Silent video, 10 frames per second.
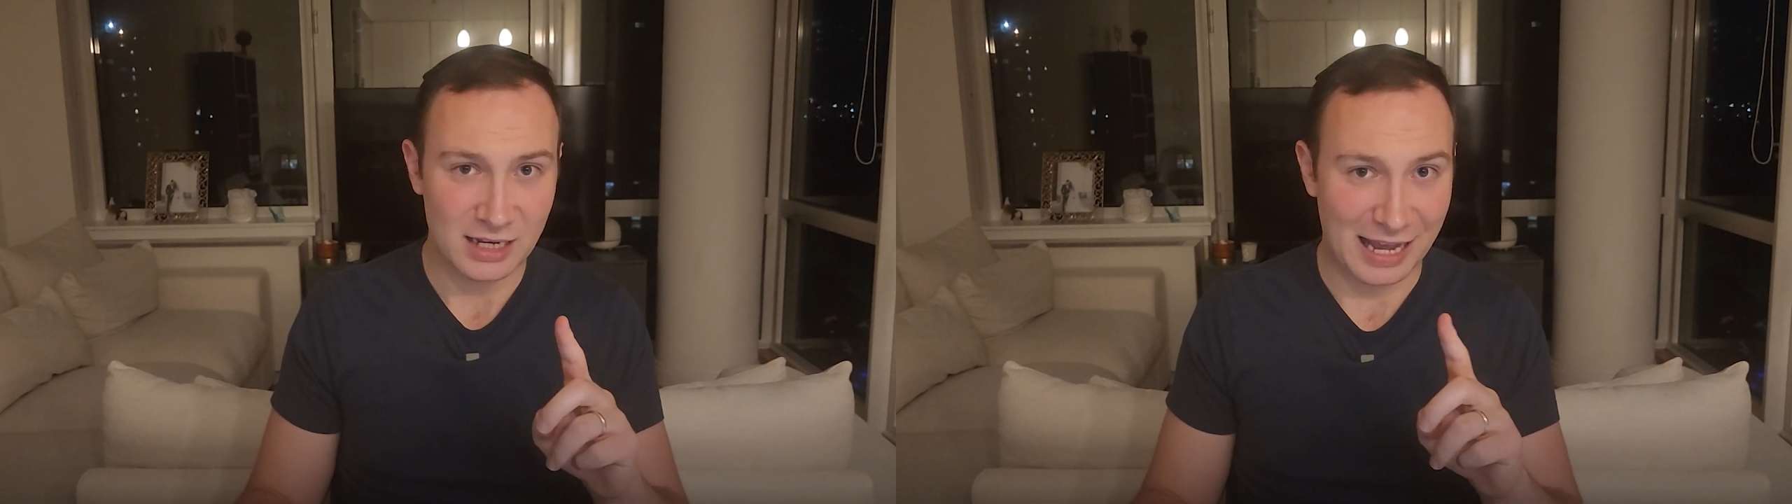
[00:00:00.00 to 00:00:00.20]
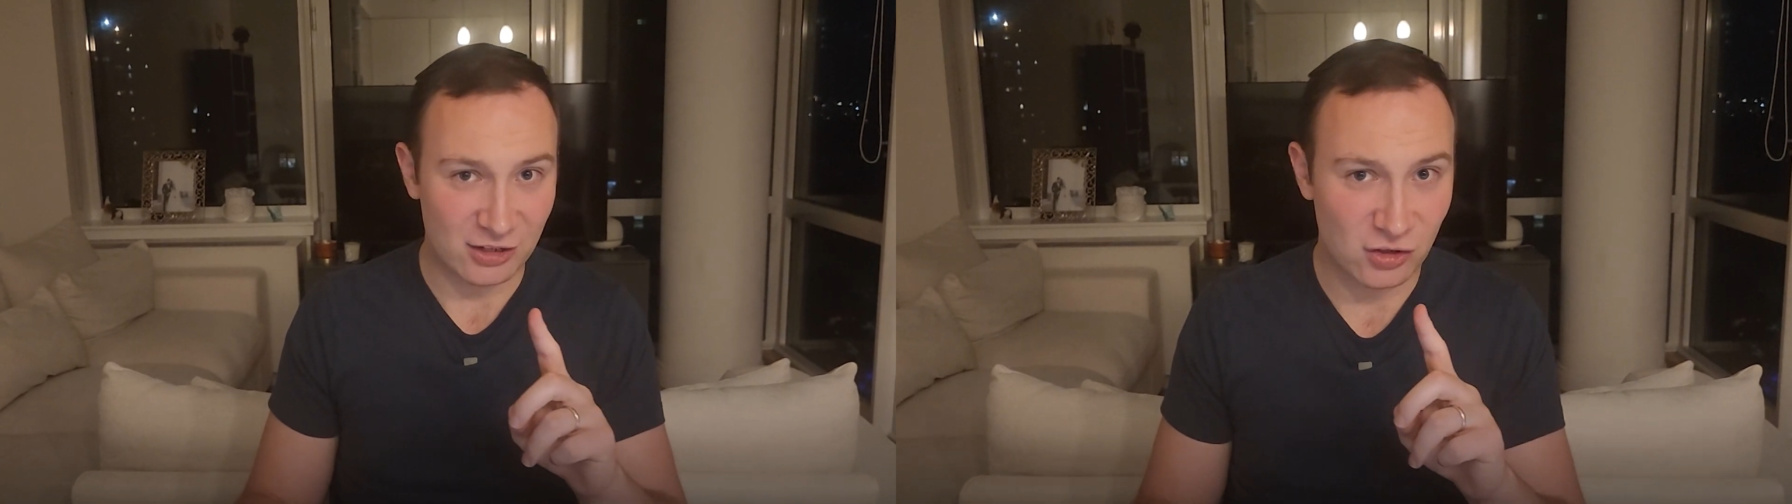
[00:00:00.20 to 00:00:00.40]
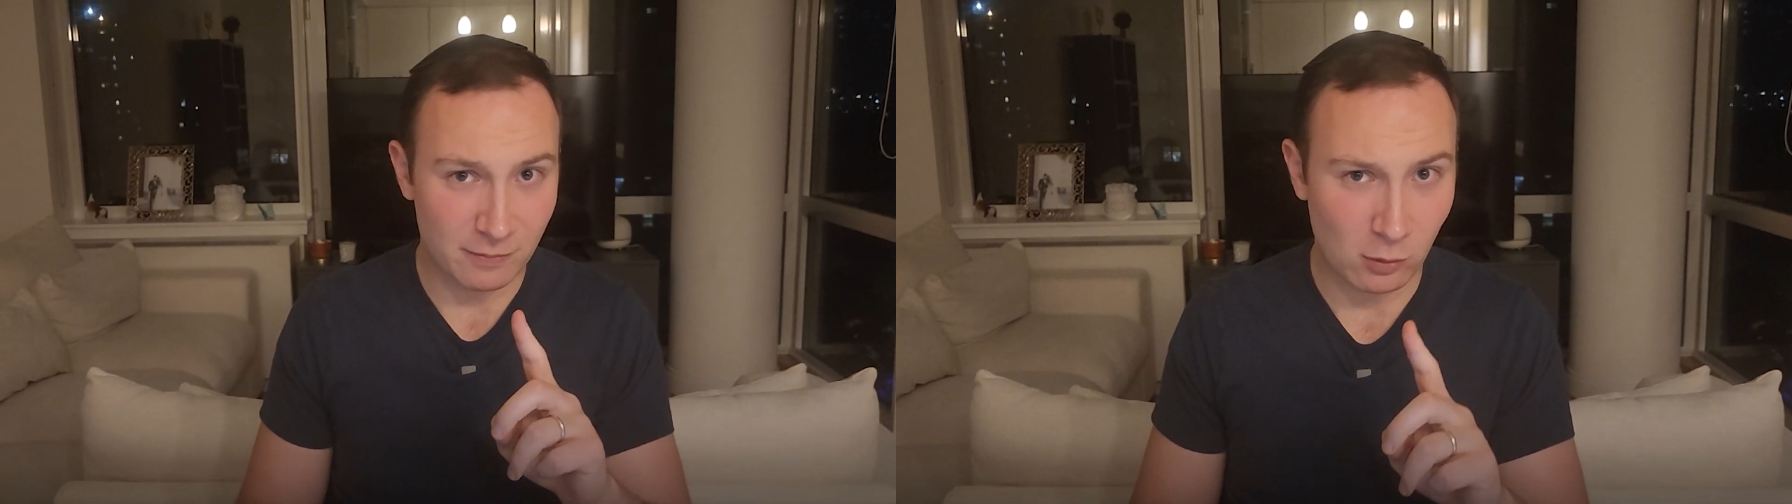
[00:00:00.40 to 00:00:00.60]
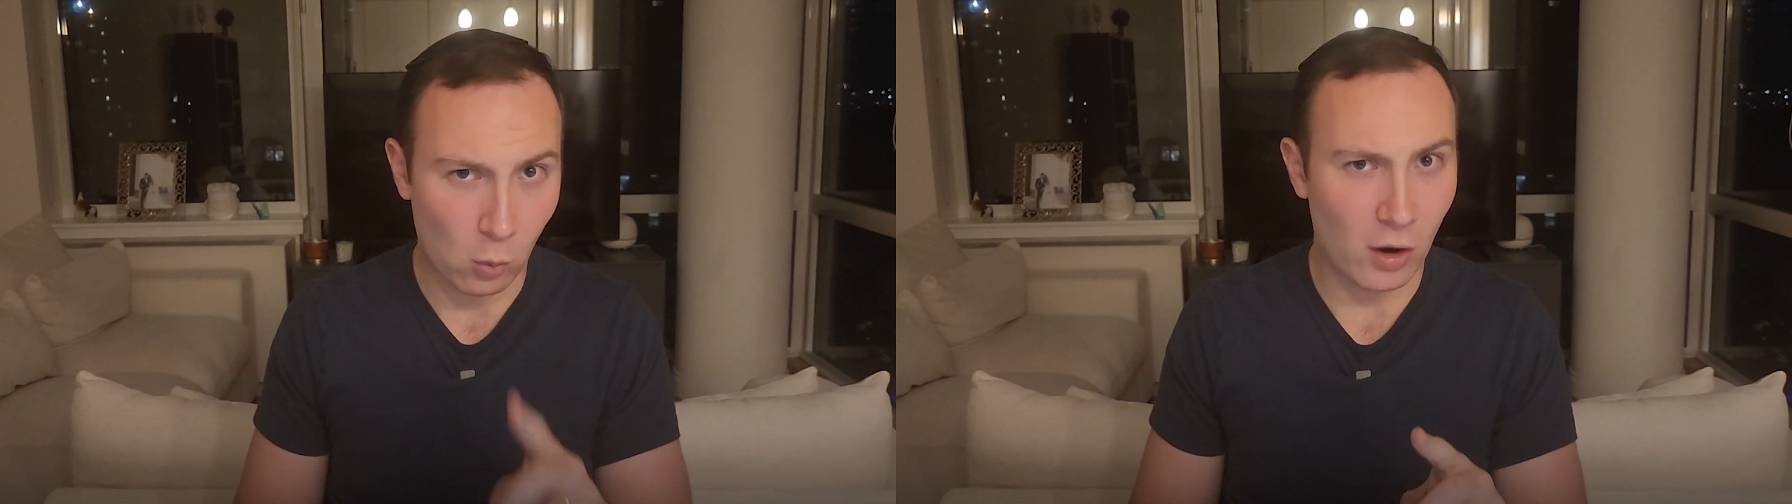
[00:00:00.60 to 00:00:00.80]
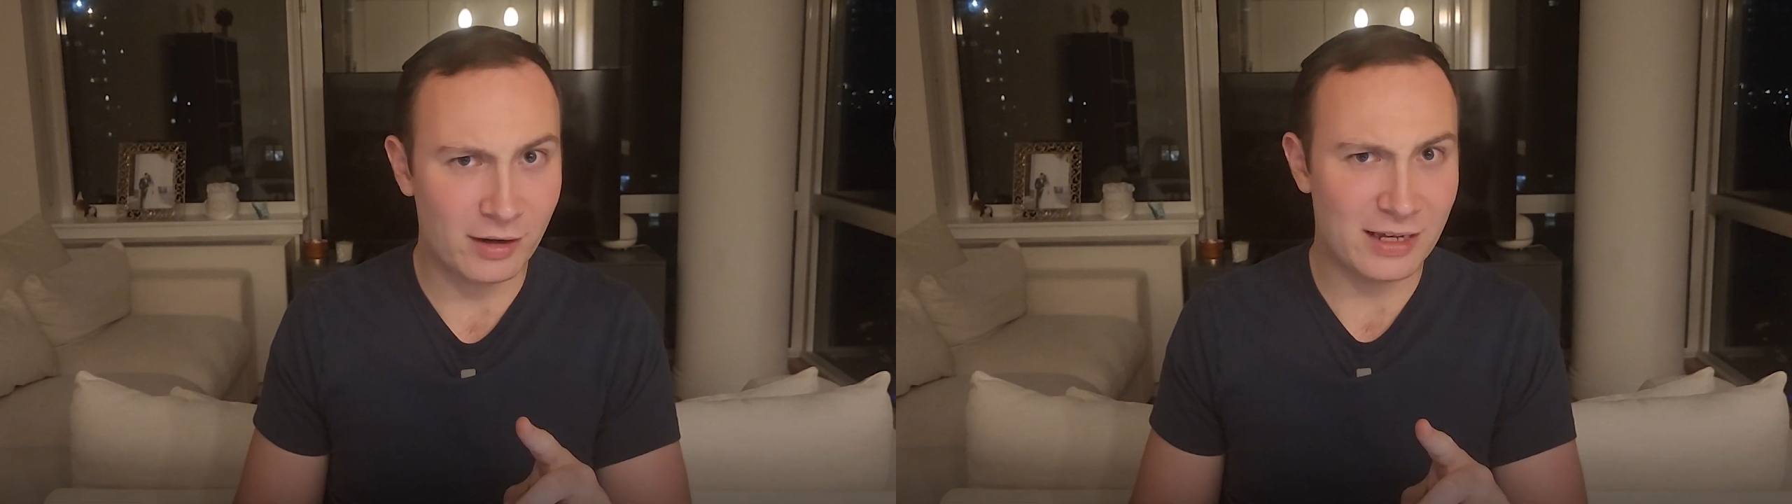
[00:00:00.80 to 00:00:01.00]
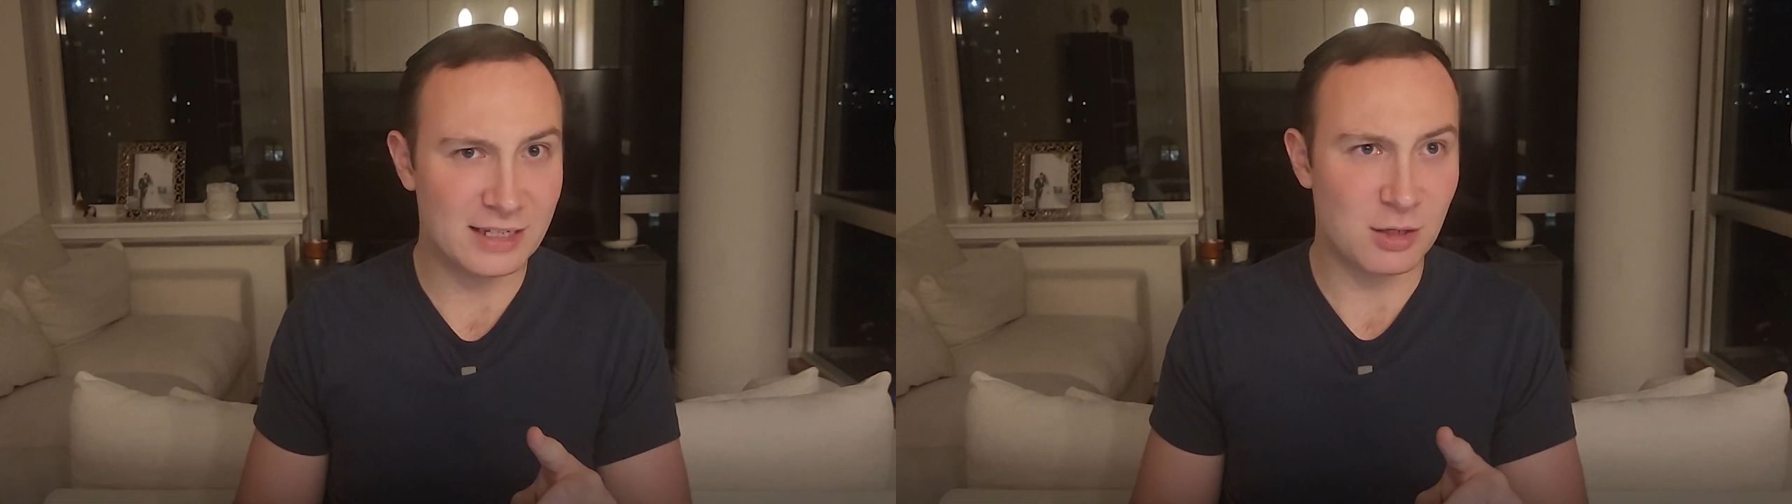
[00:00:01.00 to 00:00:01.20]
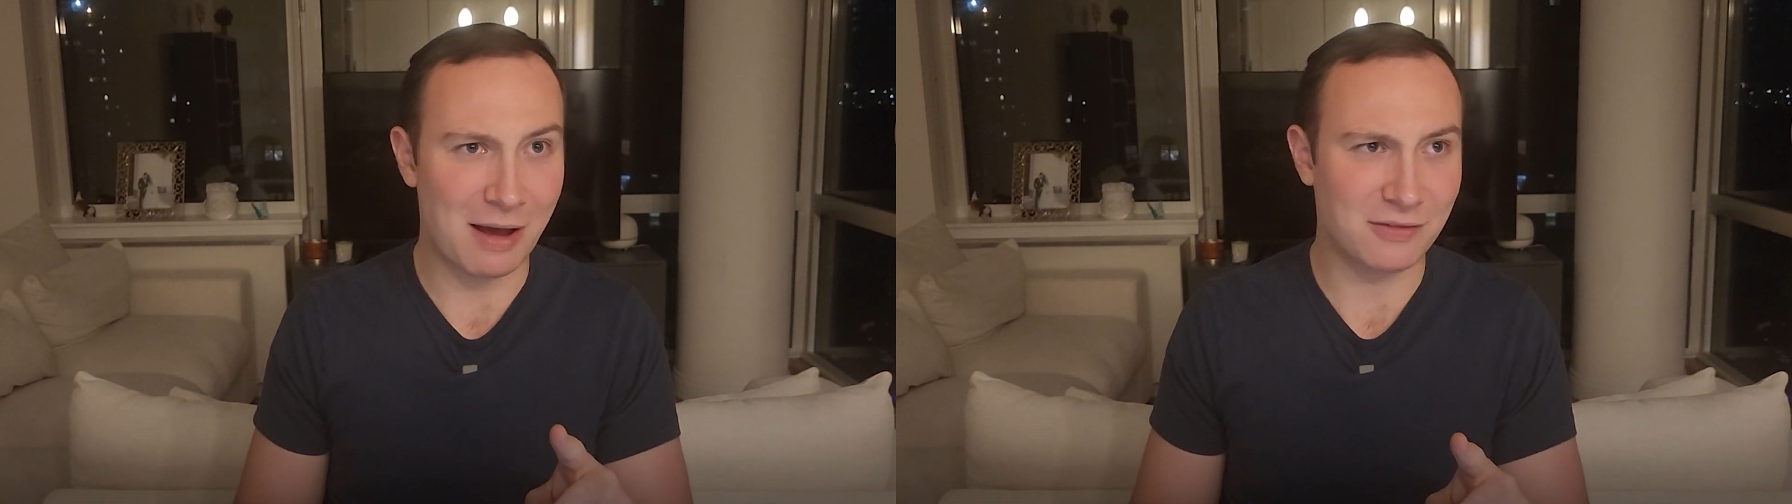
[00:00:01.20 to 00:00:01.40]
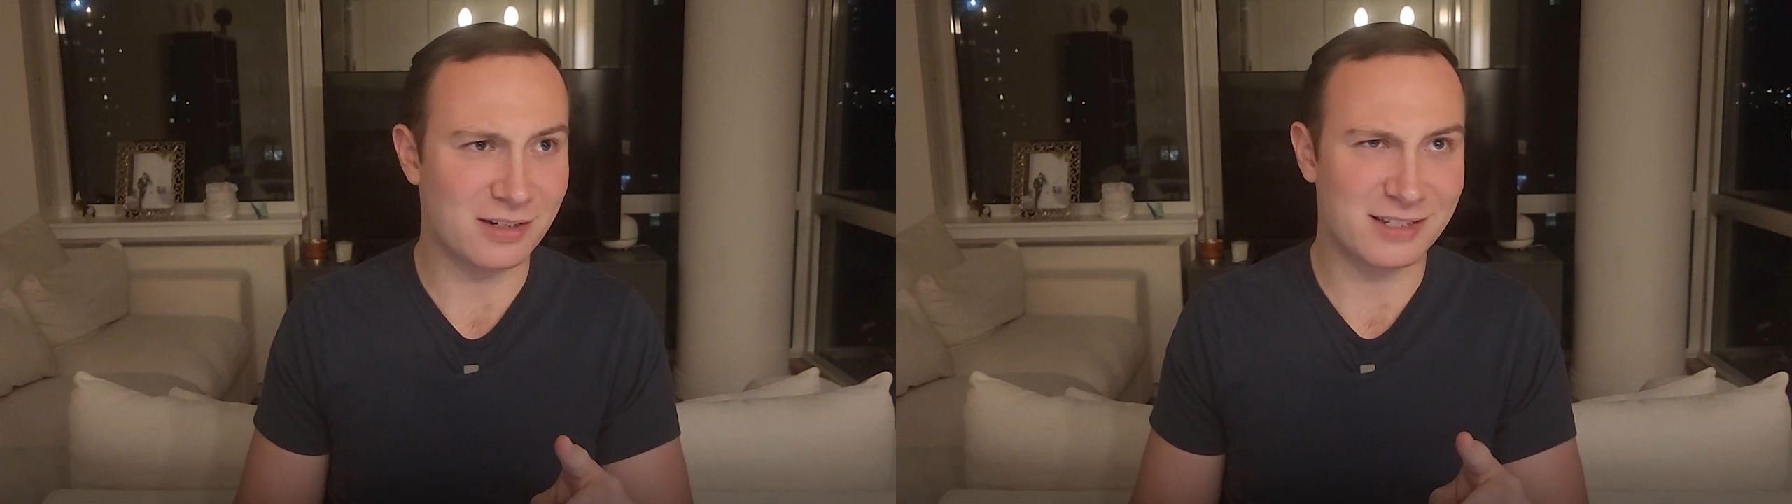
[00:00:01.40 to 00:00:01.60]
Catch number 1 is you
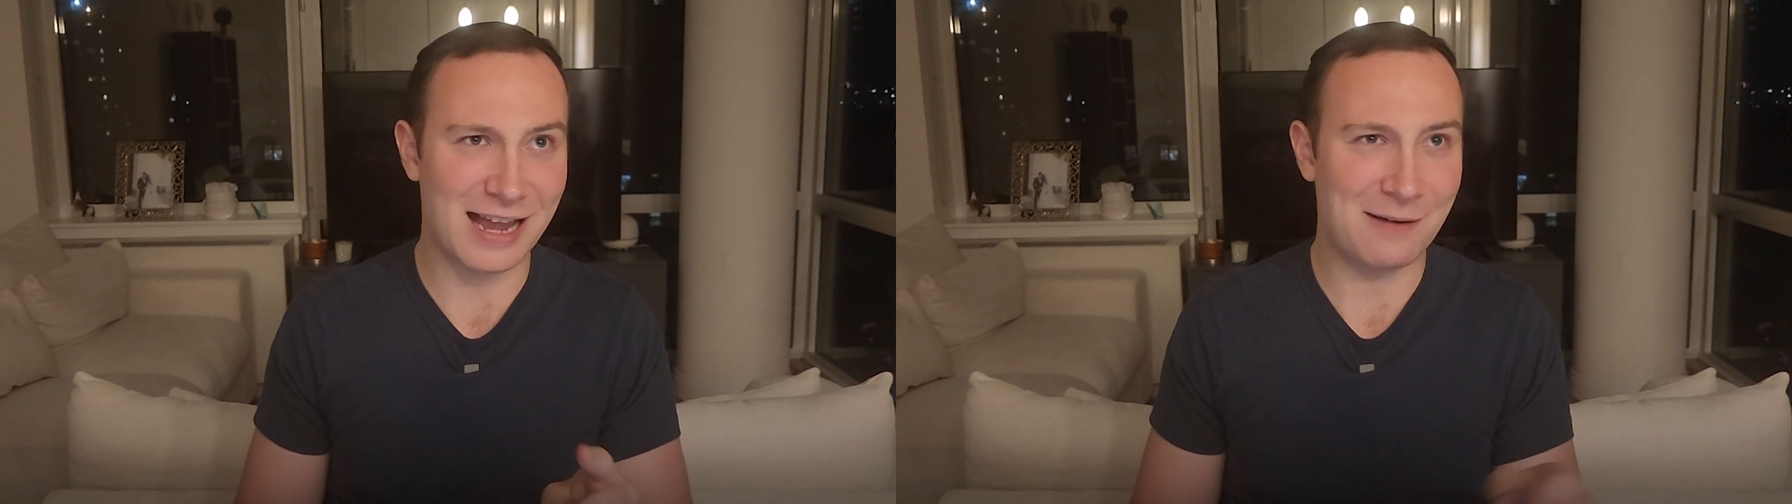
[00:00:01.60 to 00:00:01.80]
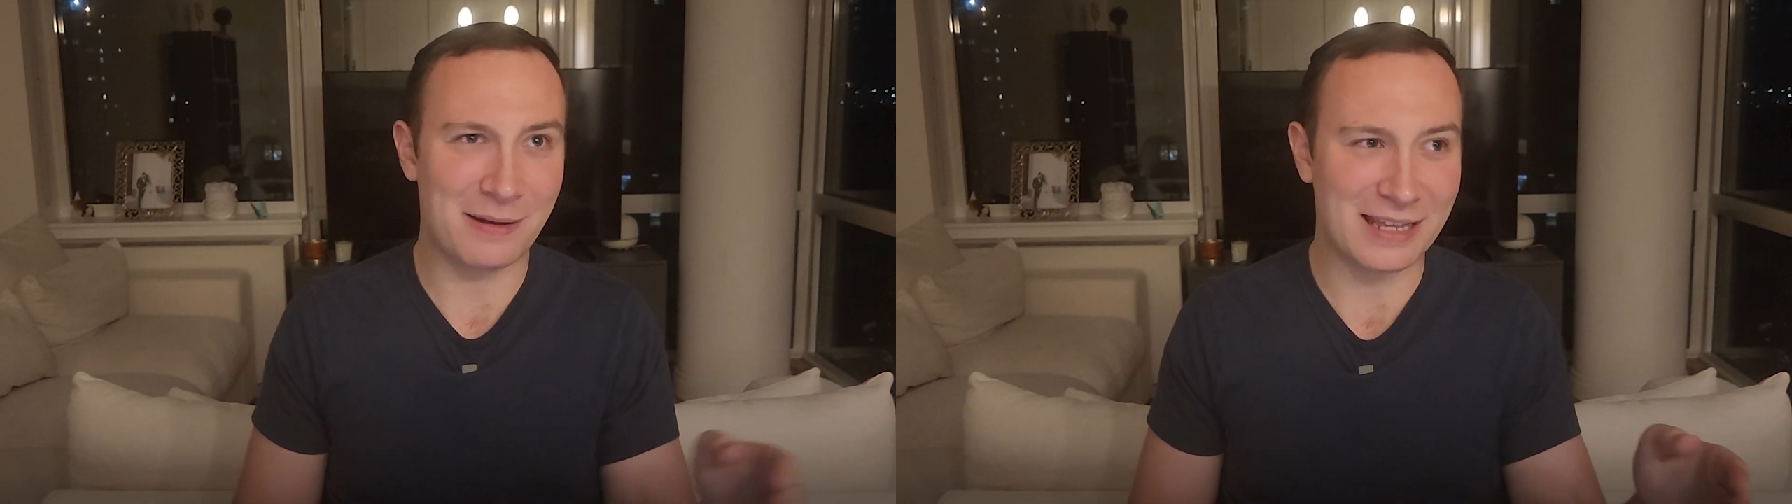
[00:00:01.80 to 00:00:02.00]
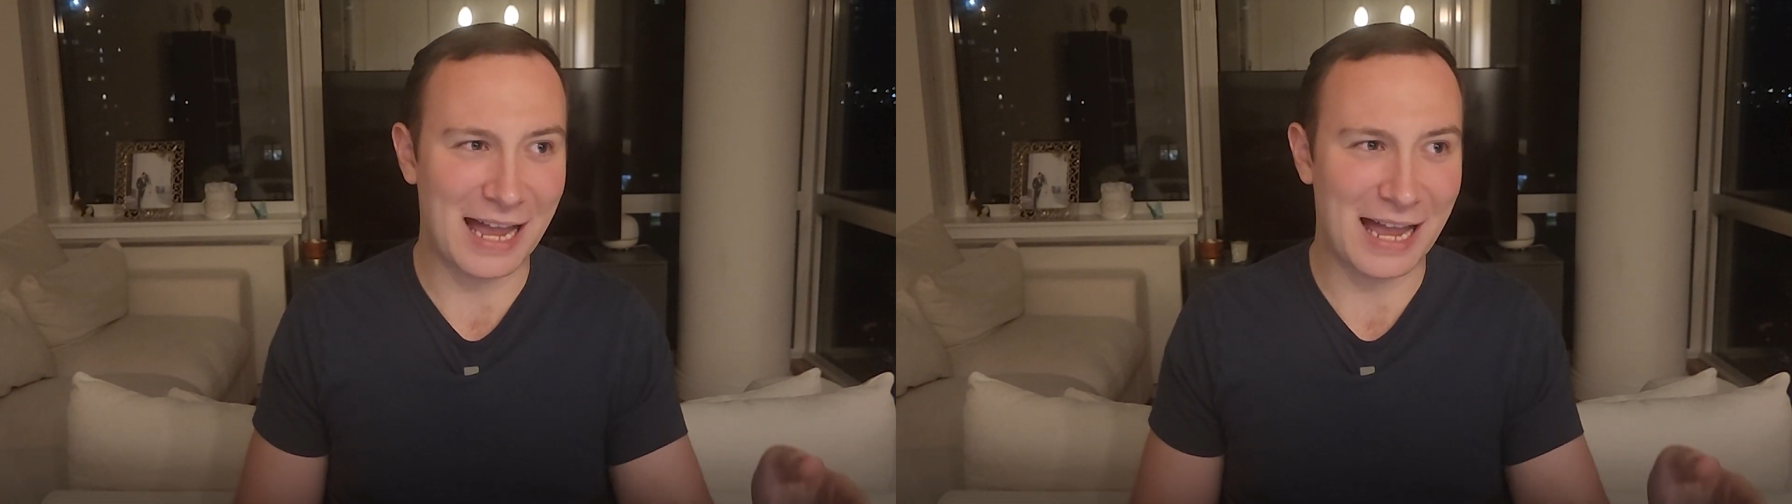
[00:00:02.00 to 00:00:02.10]
have to decide by the